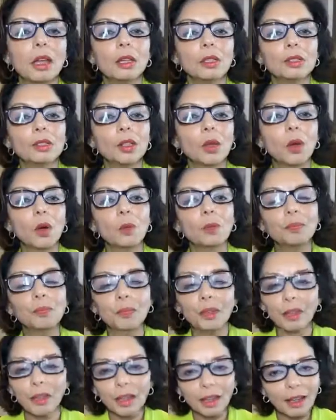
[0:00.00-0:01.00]
So
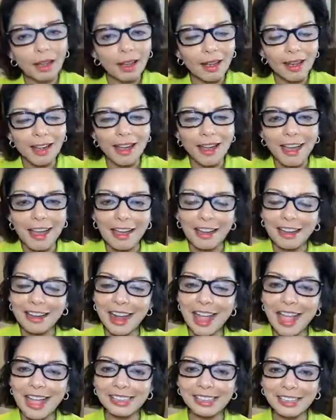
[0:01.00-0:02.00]
I gotta
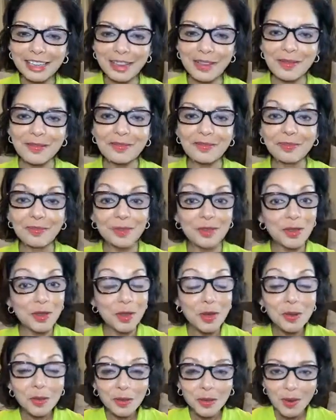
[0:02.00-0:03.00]
ask you, do
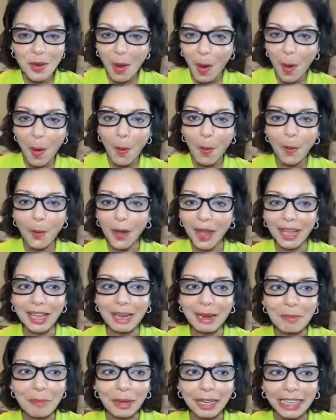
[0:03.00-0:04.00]
you know
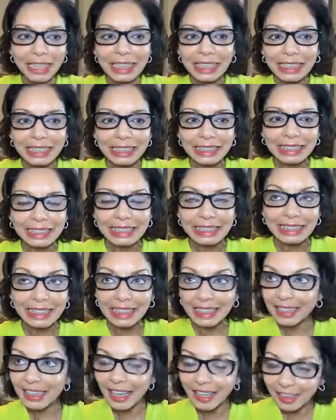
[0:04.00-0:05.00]
anybody
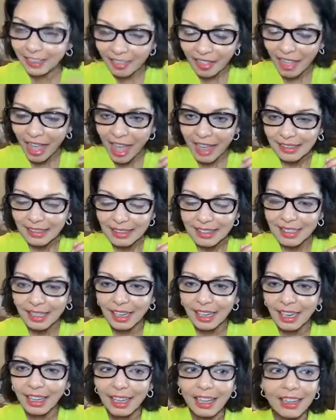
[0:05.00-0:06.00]
like that?
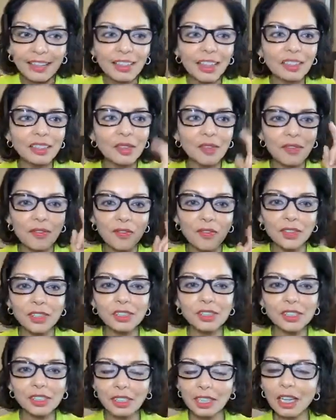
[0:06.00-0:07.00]
That the
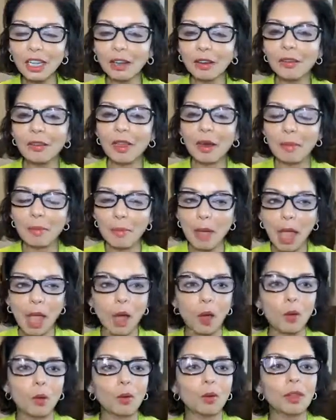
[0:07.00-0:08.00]
first thing out of their
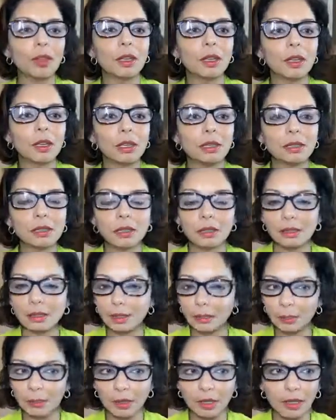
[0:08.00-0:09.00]
mouth is
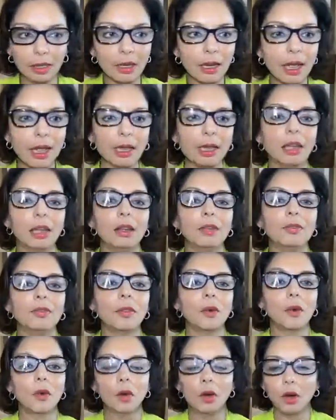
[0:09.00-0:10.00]
something negative
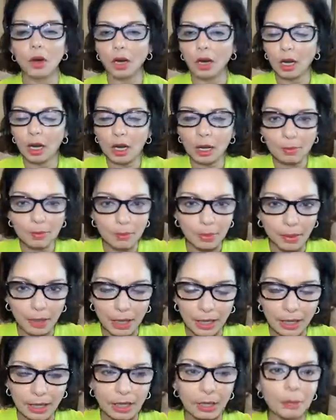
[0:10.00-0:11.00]
or a
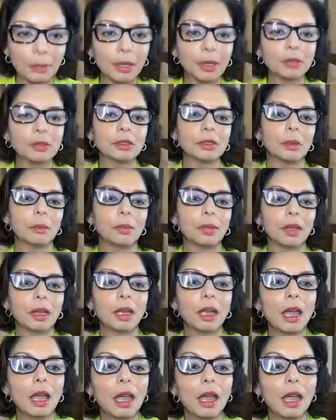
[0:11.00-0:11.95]
complaint about something.